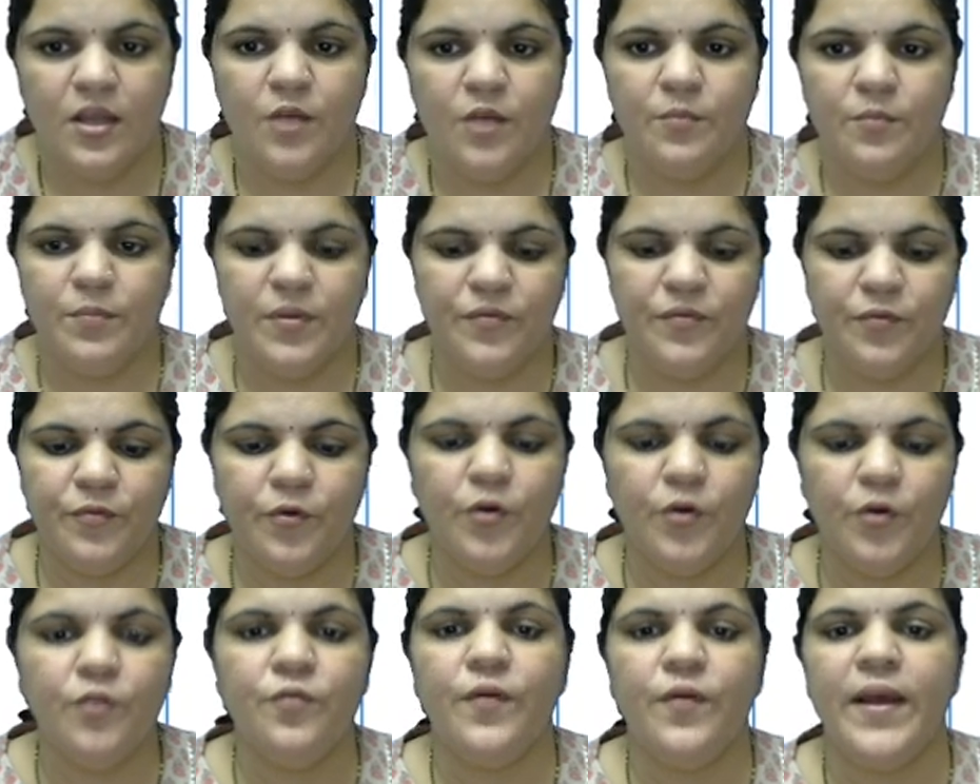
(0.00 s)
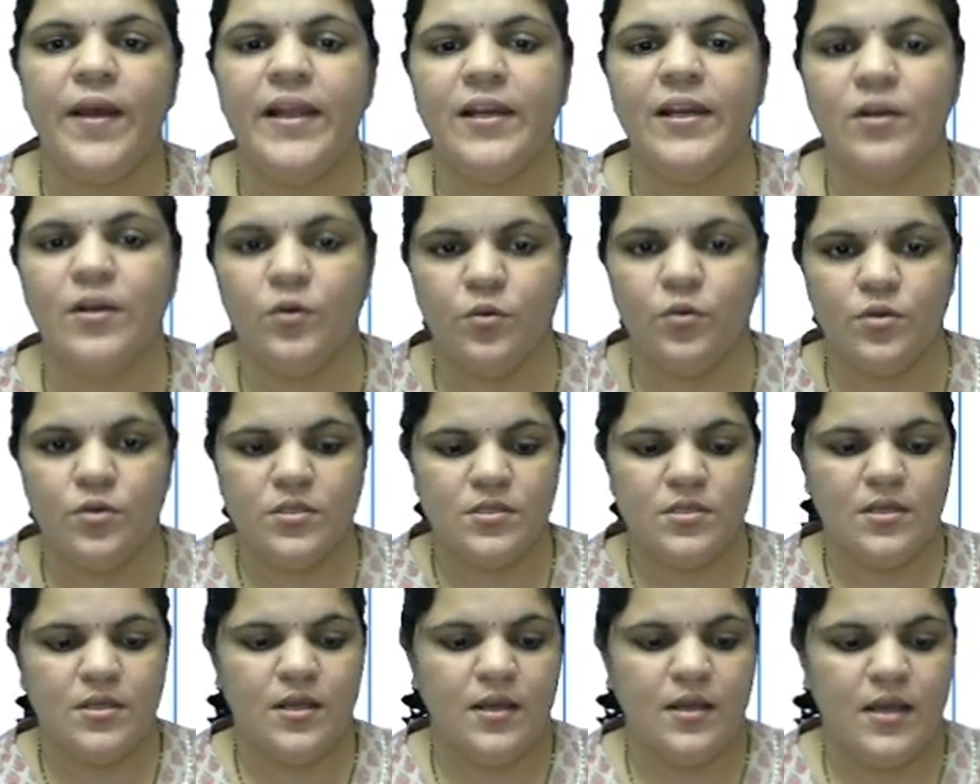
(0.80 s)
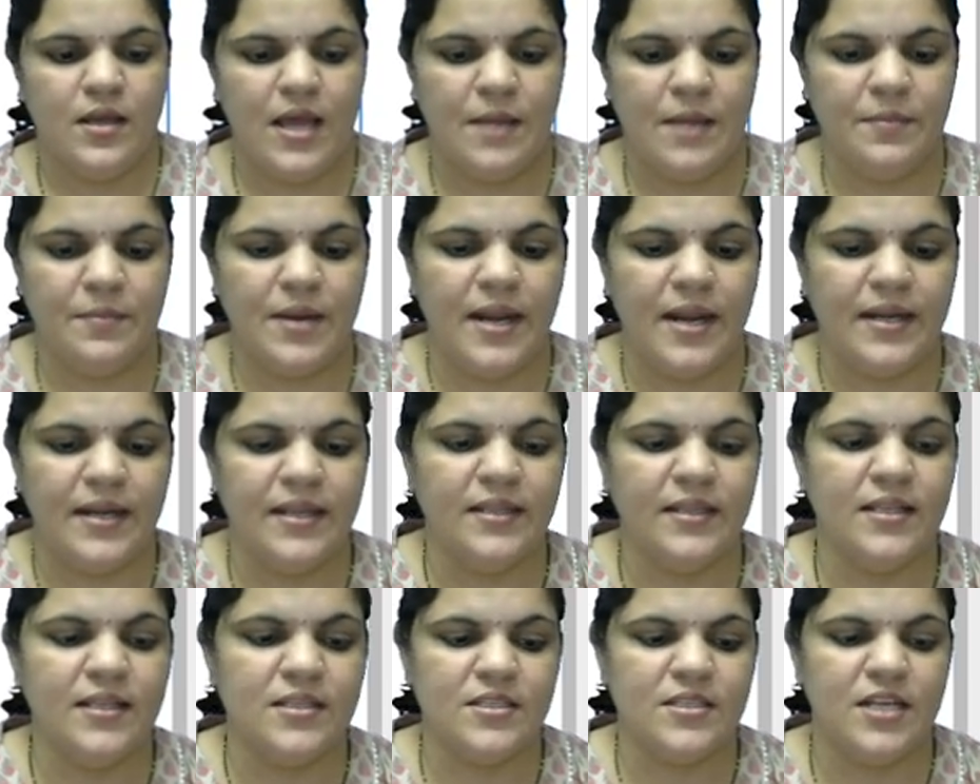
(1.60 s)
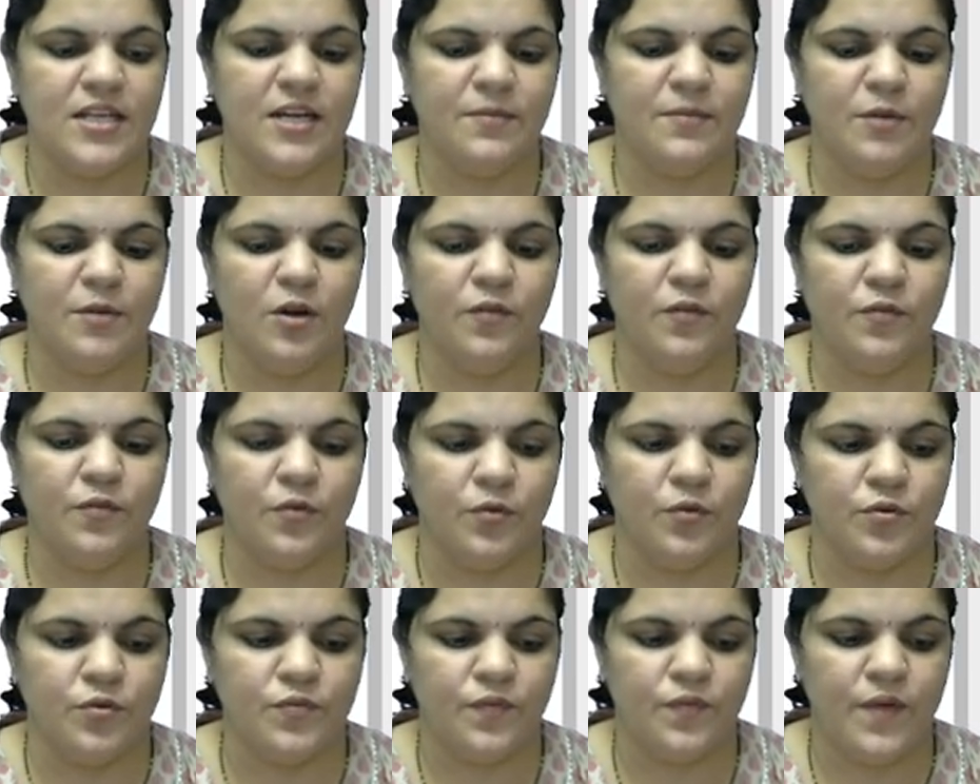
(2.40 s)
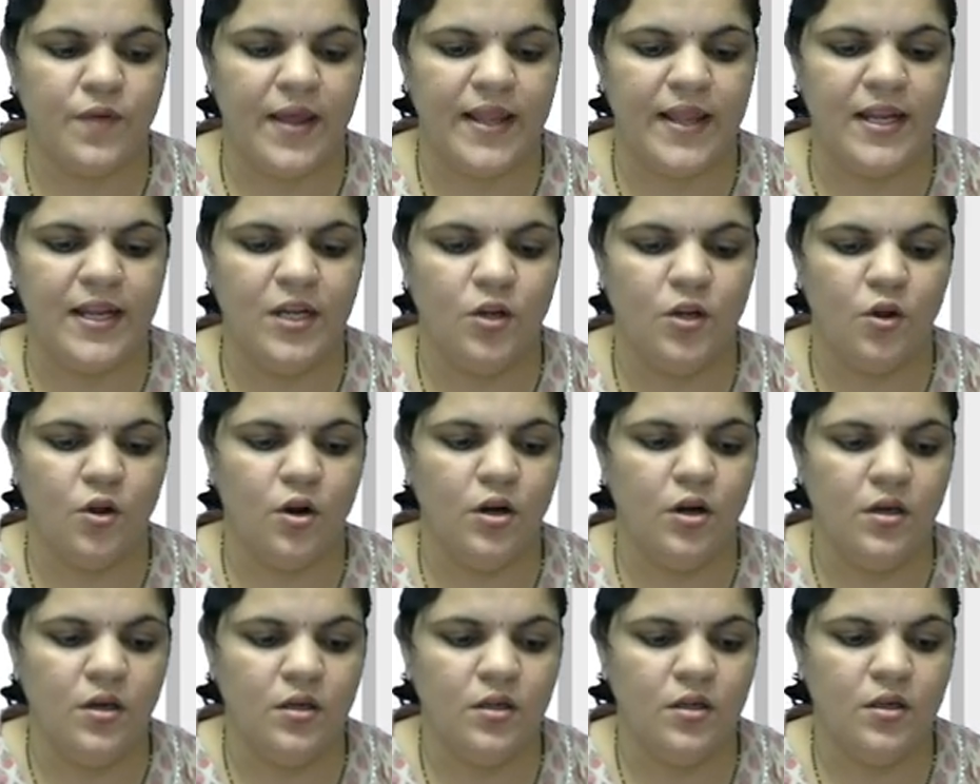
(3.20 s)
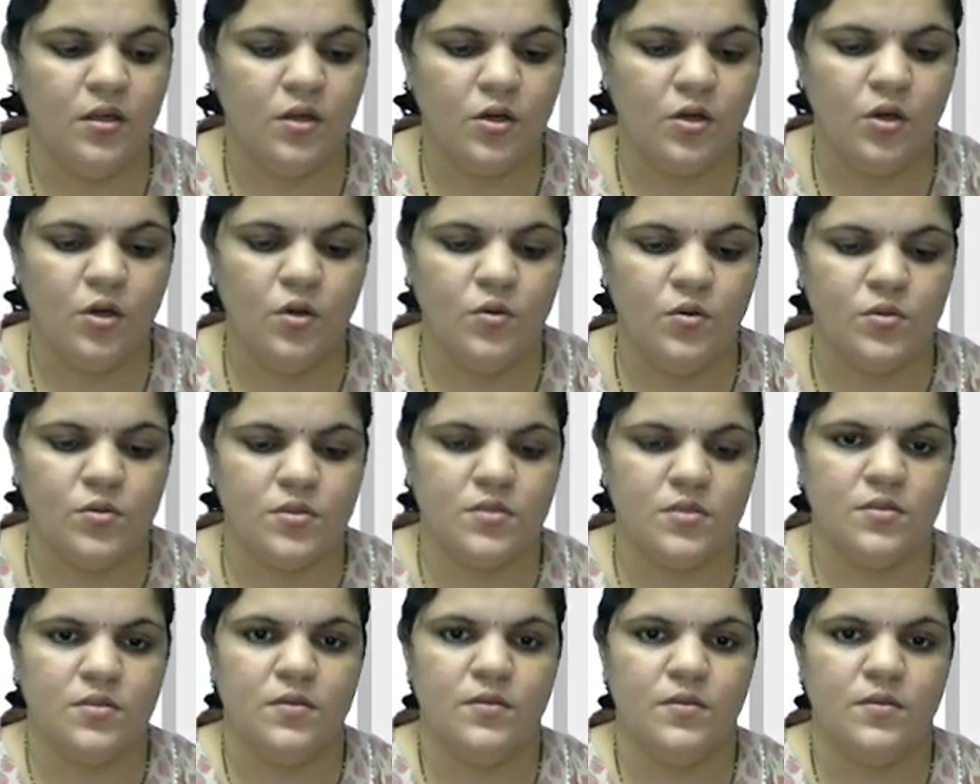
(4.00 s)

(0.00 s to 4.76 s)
before file closed I am writing the statement of close, file dot close.